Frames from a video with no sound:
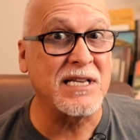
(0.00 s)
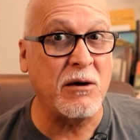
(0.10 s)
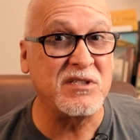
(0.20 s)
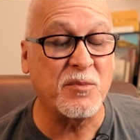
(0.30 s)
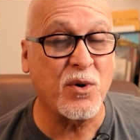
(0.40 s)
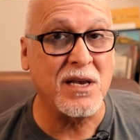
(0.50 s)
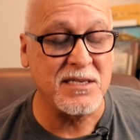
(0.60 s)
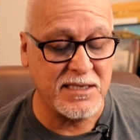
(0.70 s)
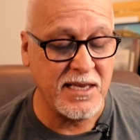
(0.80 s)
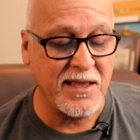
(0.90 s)
I was surprised
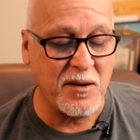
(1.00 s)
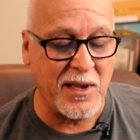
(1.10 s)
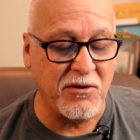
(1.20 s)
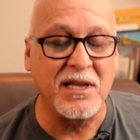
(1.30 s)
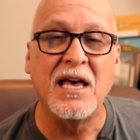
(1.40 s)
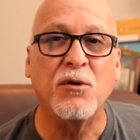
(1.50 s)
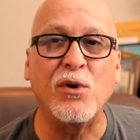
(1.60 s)
to see that amount.